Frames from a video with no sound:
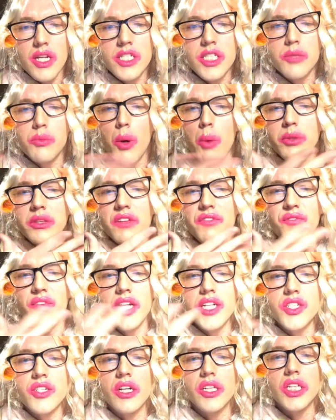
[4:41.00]
It's the one with the
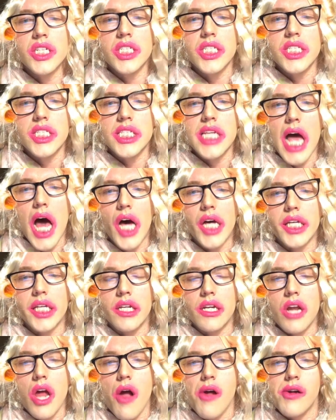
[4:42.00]
face hair, it looks Italian.